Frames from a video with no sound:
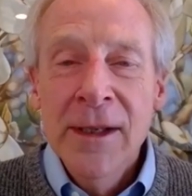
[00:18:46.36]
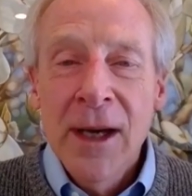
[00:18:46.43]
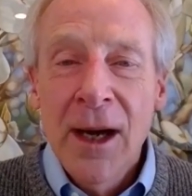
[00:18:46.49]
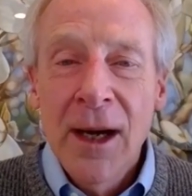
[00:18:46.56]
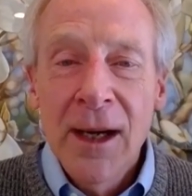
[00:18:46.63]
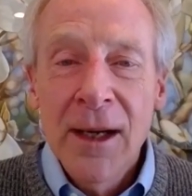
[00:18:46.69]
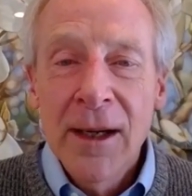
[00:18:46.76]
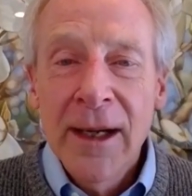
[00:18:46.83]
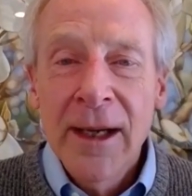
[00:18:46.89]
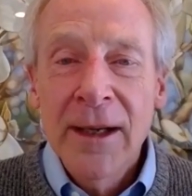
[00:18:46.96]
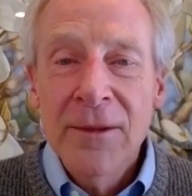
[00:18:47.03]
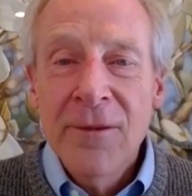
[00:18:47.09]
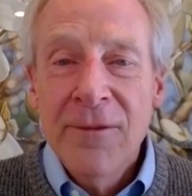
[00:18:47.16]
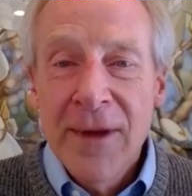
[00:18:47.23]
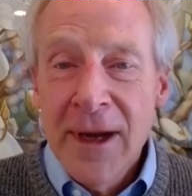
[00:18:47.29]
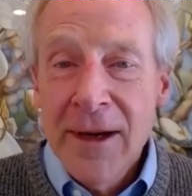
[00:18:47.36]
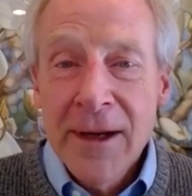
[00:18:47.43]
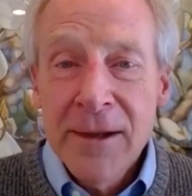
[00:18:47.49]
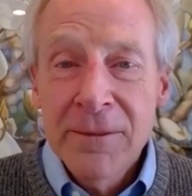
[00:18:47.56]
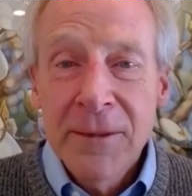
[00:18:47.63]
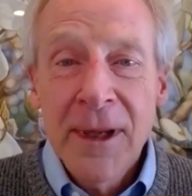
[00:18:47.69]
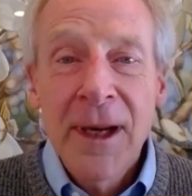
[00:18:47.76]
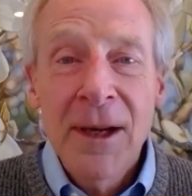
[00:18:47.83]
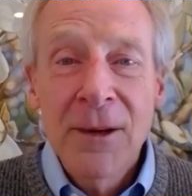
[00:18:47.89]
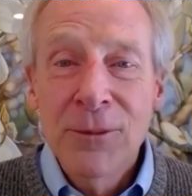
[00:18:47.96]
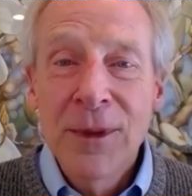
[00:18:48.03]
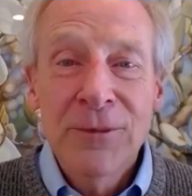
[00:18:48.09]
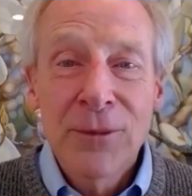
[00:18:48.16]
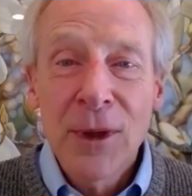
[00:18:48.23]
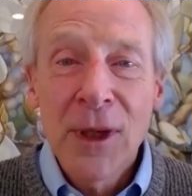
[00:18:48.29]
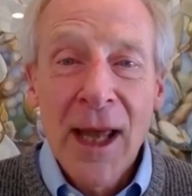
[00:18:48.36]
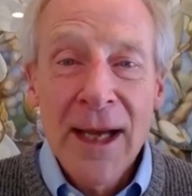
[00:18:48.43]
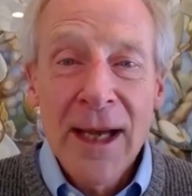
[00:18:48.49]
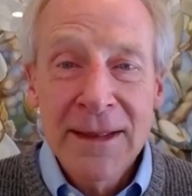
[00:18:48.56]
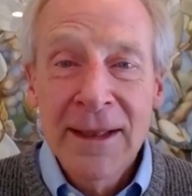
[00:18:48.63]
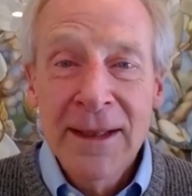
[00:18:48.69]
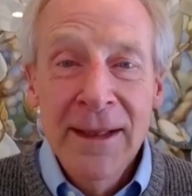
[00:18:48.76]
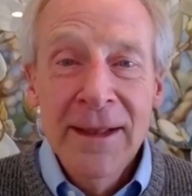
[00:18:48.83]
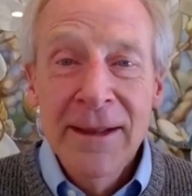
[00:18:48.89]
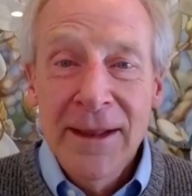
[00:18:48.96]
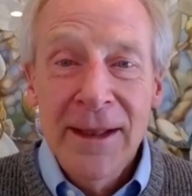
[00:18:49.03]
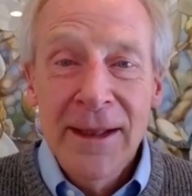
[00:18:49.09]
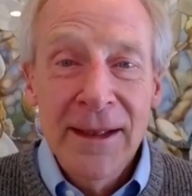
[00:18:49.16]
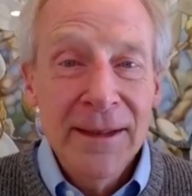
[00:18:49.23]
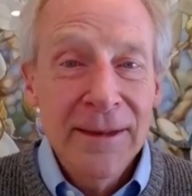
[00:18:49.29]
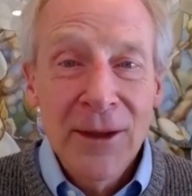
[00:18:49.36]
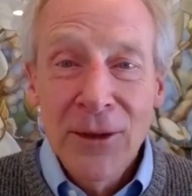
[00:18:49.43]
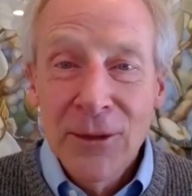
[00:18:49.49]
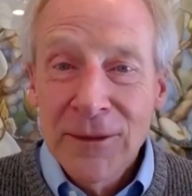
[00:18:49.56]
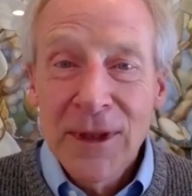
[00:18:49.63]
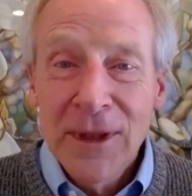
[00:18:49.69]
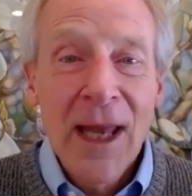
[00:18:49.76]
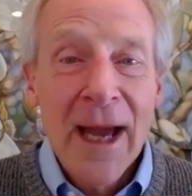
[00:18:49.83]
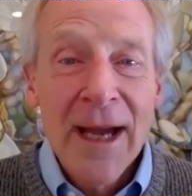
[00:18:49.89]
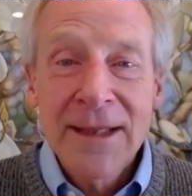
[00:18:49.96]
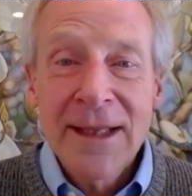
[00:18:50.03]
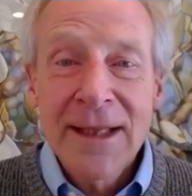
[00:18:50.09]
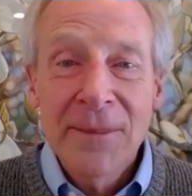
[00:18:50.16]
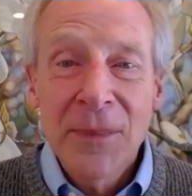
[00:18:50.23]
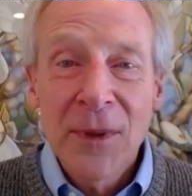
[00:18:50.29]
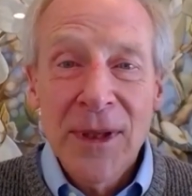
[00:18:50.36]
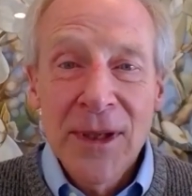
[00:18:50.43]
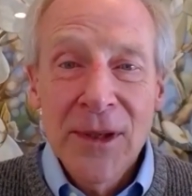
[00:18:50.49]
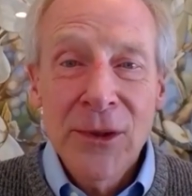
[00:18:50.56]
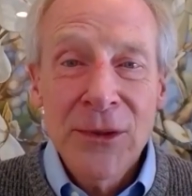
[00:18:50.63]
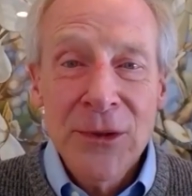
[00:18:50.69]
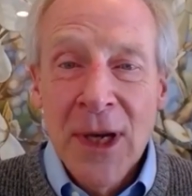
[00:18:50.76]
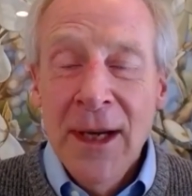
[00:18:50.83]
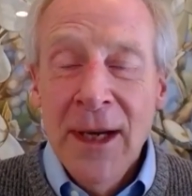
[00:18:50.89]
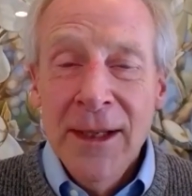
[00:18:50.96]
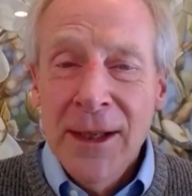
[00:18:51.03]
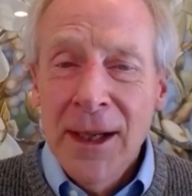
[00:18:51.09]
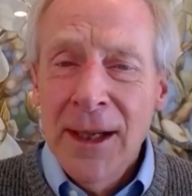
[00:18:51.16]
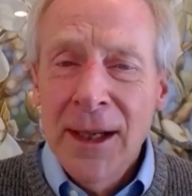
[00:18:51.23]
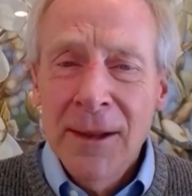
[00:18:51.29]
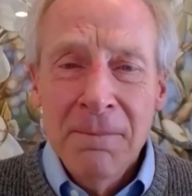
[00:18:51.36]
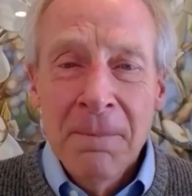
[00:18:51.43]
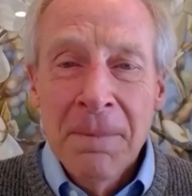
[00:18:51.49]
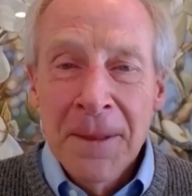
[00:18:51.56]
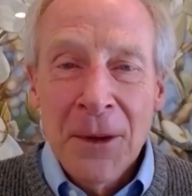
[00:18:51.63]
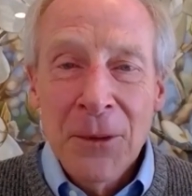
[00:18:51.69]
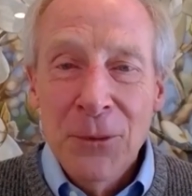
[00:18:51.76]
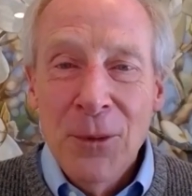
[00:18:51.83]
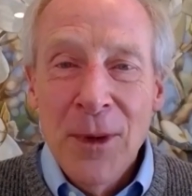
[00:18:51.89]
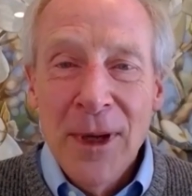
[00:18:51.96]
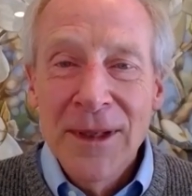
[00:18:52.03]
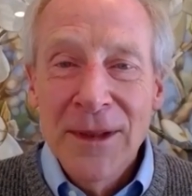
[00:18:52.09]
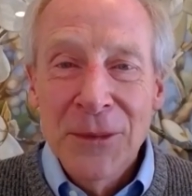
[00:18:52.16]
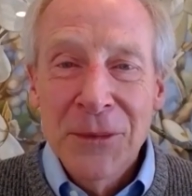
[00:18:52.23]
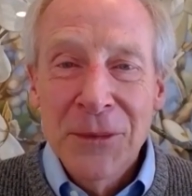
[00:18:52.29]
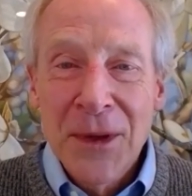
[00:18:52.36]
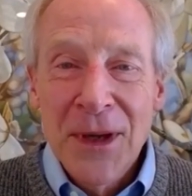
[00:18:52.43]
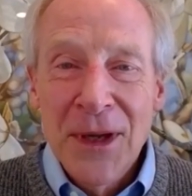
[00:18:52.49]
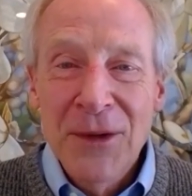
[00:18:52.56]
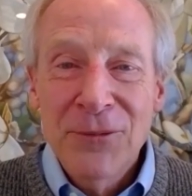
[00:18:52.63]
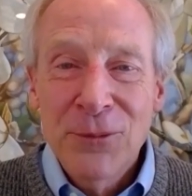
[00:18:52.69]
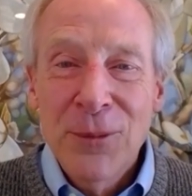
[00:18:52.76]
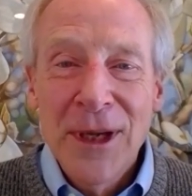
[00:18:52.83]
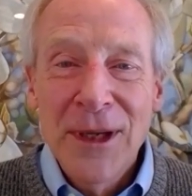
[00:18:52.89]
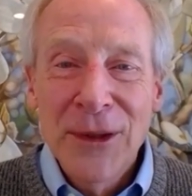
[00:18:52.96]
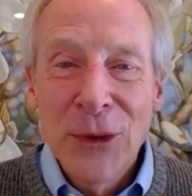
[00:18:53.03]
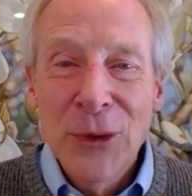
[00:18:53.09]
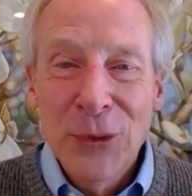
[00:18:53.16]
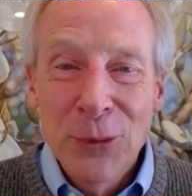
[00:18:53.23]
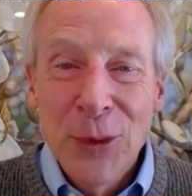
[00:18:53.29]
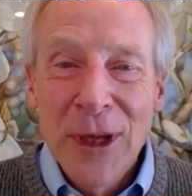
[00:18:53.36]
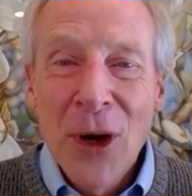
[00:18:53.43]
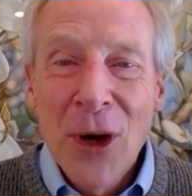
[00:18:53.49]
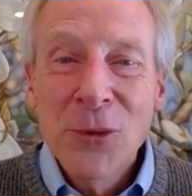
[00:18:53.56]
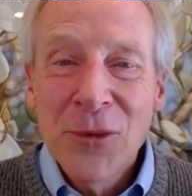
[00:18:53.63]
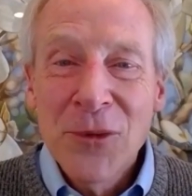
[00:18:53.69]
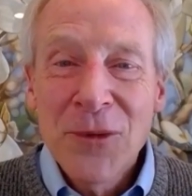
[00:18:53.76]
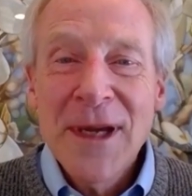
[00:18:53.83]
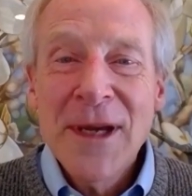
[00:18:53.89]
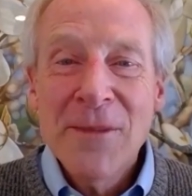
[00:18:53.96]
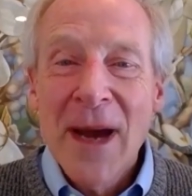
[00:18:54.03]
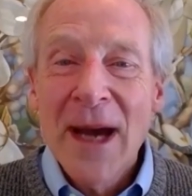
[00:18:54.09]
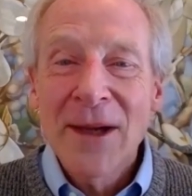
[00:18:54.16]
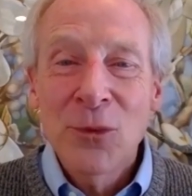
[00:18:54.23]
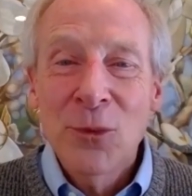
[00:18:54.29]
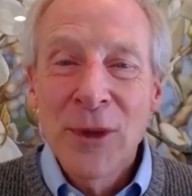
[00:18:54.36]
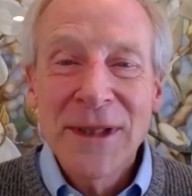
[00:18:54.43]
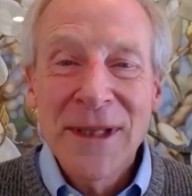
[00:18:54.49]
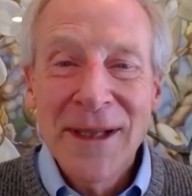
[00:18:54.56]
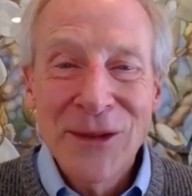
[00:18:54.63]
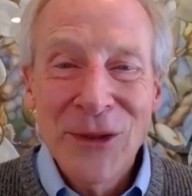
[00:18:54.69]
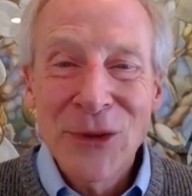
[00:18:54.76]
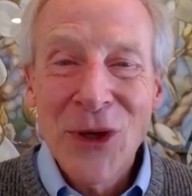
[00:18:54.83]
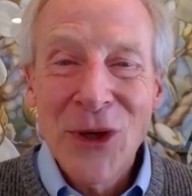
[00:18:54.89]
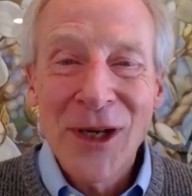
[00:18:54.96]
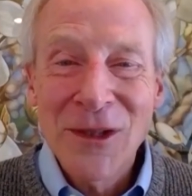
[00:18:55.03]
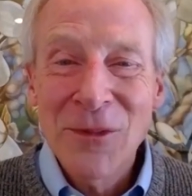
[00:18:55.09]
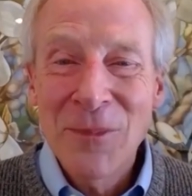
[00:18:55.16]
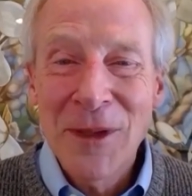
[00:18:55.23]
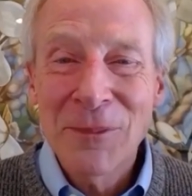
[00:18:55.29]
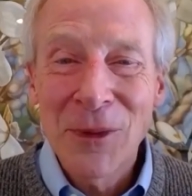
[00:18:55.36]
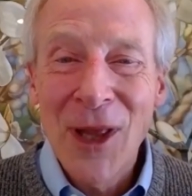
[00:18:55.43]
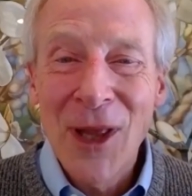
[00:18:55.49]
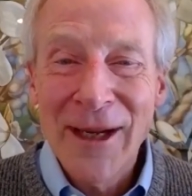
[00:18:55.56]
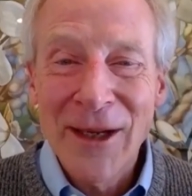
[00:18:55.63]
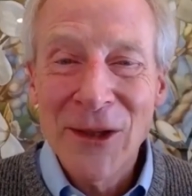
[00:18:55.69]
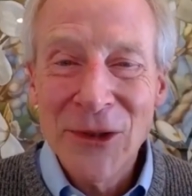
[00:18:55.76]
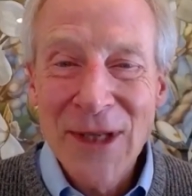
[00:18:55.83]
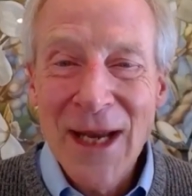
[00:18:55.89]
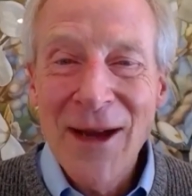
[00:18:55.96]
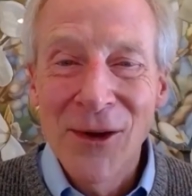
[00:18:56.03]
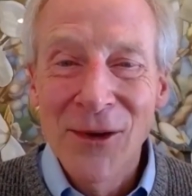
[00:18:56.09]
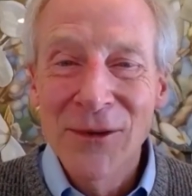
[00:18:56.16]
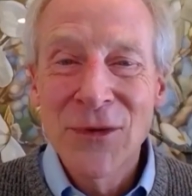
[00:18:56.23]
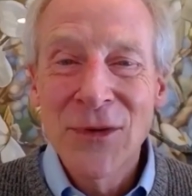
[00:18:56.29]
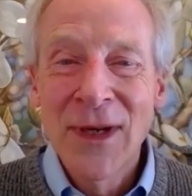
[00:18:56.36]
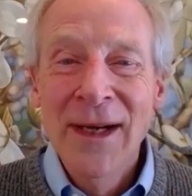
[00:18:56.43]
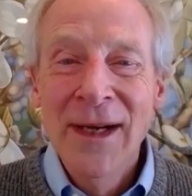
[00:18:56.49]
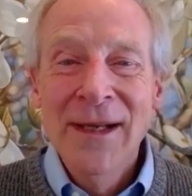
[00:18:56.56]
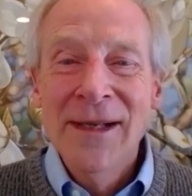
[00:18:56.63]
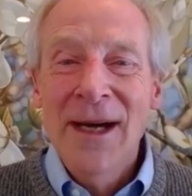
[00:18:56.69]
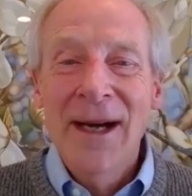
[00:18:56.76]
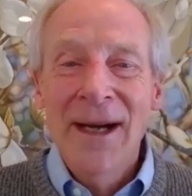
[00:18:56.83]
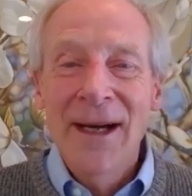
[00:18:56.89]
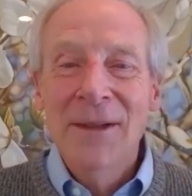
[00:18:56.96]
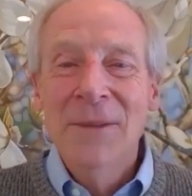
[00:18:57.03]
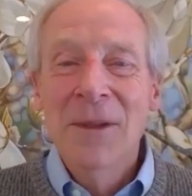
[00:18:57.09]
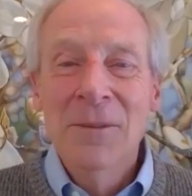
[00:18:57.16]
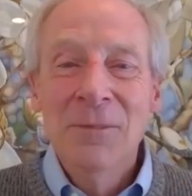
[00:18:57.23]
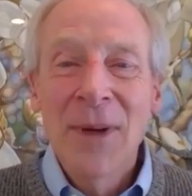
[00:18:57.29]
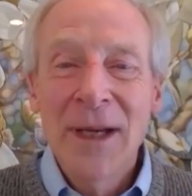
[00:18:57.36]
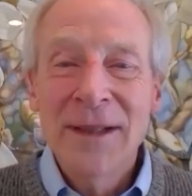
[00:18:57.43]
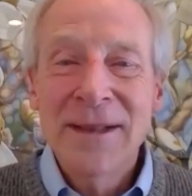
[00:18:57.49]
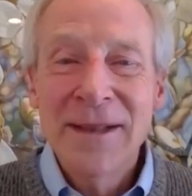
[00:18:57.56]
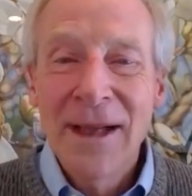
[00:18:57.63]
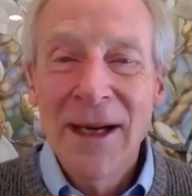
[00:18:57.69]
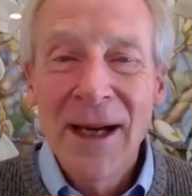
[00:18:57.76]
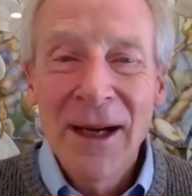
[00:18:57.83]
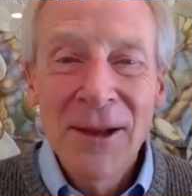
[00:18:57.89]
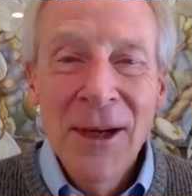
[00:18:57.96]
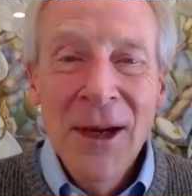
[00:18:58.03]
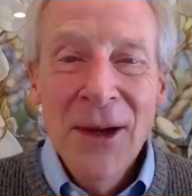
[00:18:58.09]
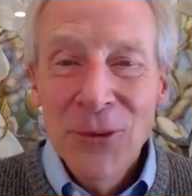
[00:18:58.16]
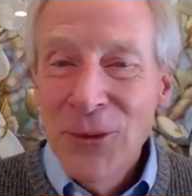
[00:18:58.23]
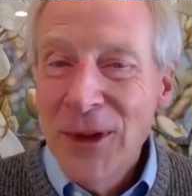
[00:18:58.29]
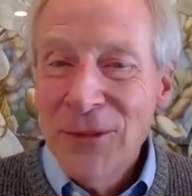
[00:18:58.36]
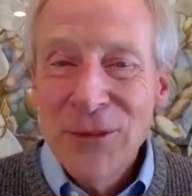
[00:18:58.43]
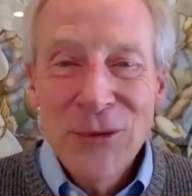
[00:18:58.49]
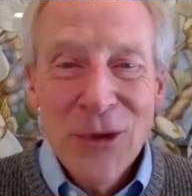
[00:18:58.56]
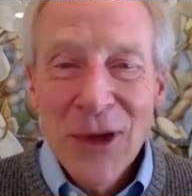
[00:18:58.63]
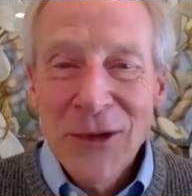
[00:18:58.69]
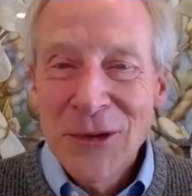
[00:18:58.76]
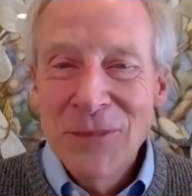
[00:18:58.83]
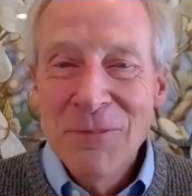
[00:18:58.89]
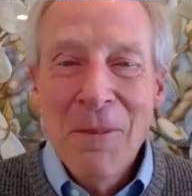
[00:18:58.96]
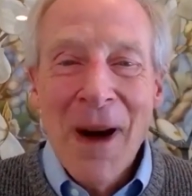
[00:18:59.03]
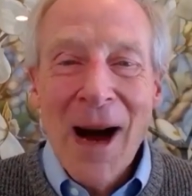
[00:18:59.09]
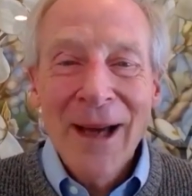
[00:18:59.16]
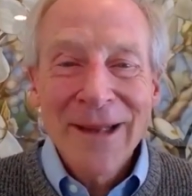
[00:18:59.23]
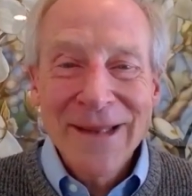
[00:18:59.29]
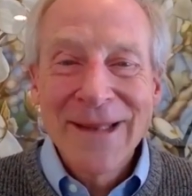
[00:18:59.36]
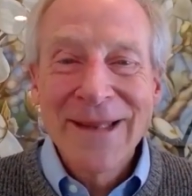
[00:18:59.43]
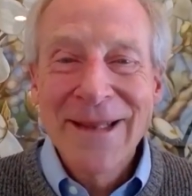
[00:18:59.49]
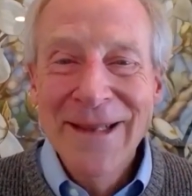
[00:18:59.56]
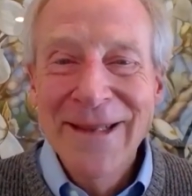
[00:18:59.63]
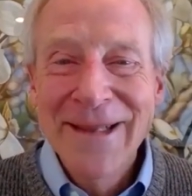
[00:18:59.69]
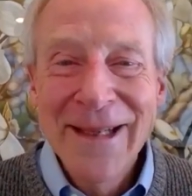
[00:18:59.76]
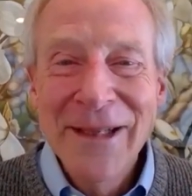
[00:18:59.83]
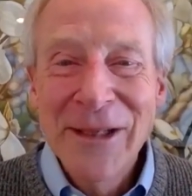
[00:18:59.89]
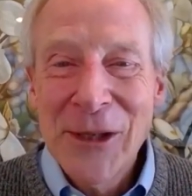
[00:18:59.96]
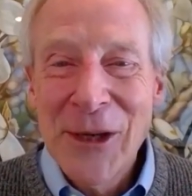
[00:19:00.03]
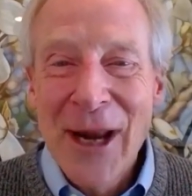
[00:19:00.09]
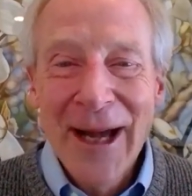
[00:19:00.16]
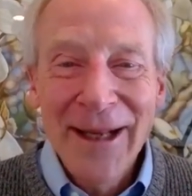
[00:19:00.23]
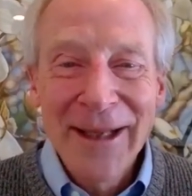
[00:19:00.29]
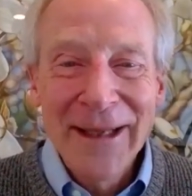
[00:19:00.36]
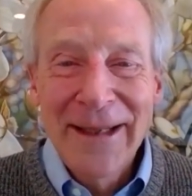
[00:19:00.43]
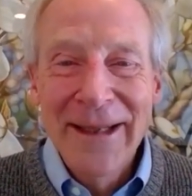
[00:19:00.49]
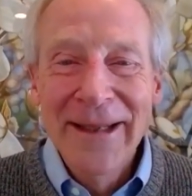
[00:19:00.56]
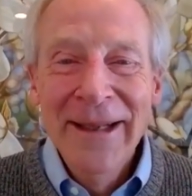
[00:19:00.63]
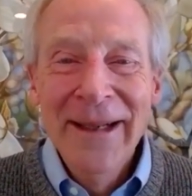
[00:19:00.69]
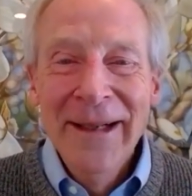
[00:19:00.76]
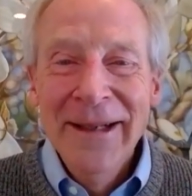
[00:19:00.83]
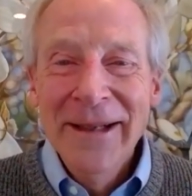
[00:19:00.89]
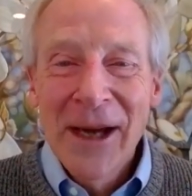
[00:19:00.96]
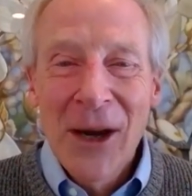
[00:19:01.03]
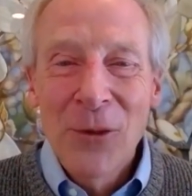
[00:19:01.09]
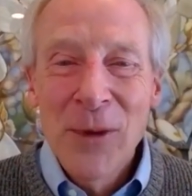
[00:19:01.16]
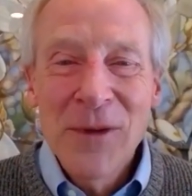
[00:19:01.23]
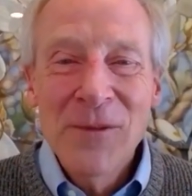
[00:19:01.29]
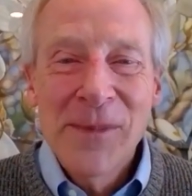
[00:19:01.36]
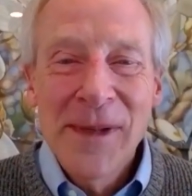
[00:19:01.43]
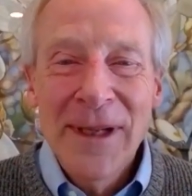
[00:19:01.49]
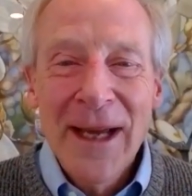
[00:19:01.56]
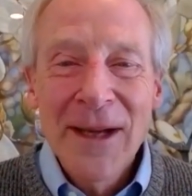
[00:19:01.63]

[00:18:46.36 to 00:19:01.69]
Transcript: And there we've realized over the last couple of years, if we don't think about it, we tend to talk to people like ourselves. But with just modest intentionality, you know, we've been